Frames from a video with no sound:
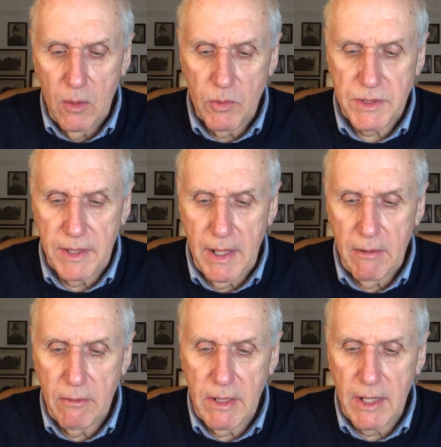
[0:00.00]
was a
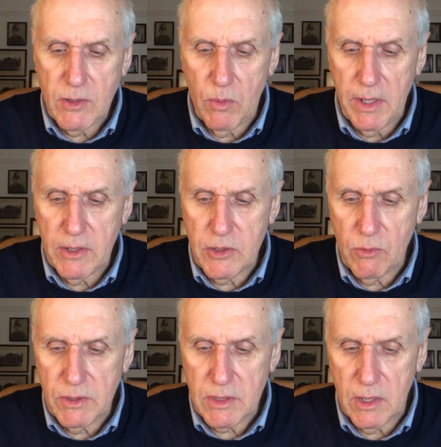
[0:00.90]
narrow gateway in
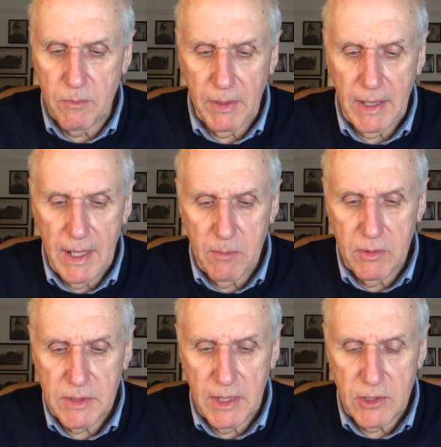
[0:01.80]
Jerusalem that
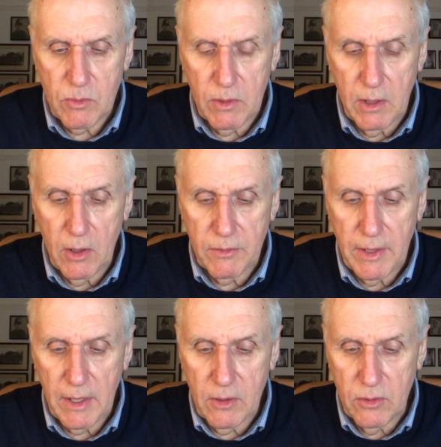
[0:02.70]
camels had to unload
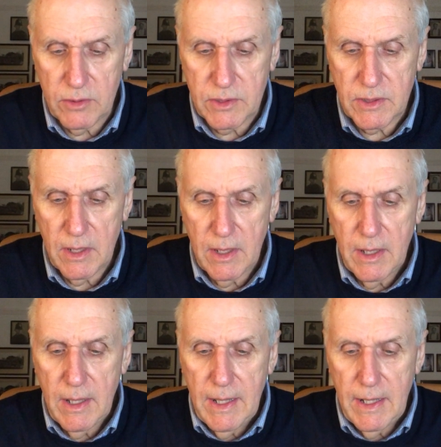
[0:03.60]
their goods
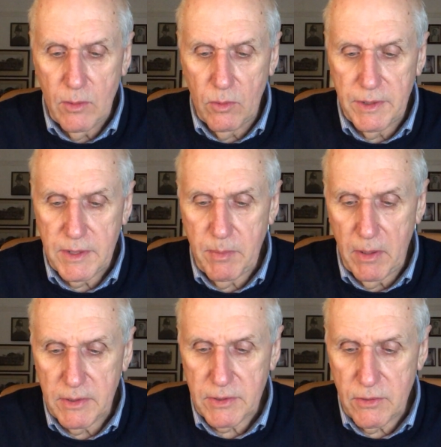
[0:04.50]
in order to
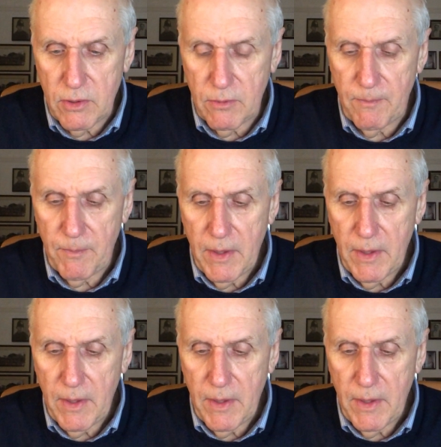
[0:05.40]
pass through,